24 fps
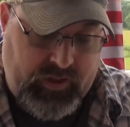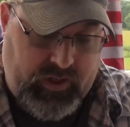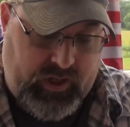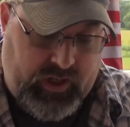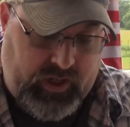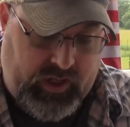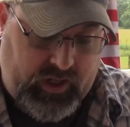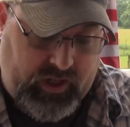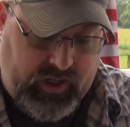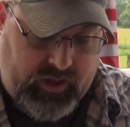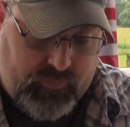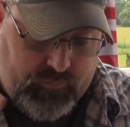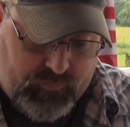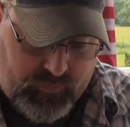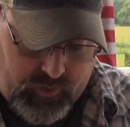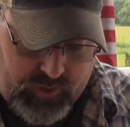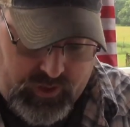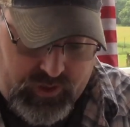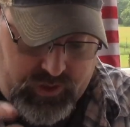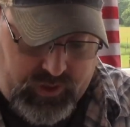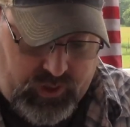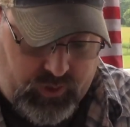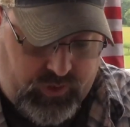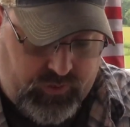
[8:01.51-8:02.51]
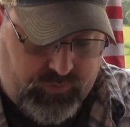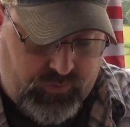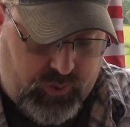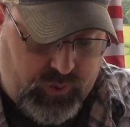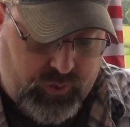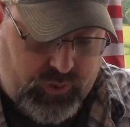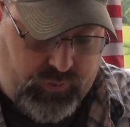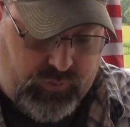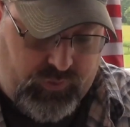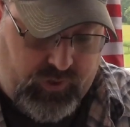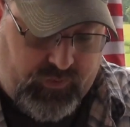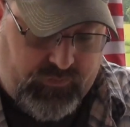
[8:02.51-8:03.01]
So let's go to
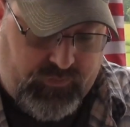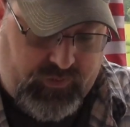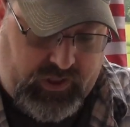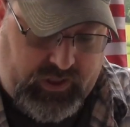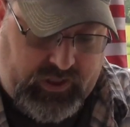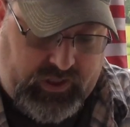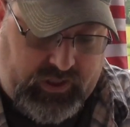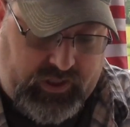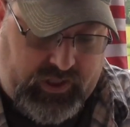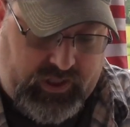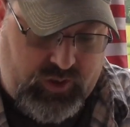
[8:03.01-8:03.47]
verse 50.